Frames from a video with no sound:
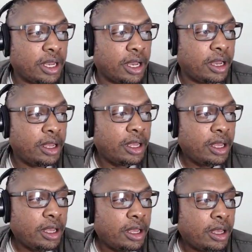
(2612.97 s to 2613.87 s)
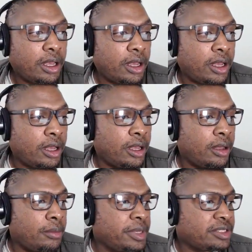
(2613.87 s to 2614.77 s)
Uh,
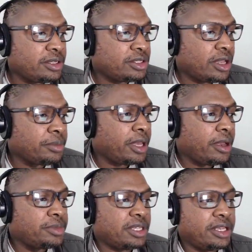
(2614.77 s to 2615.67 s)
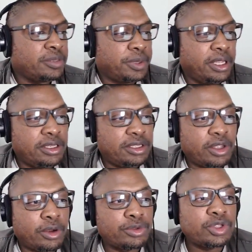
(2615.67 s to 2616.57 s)
uh, Mr. Sumgum says, please
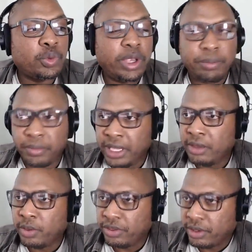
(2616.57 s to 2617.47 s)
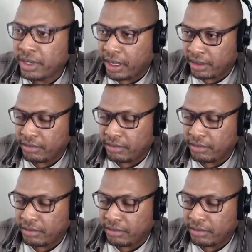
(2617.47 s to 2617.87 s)
don't sweep me with your gun.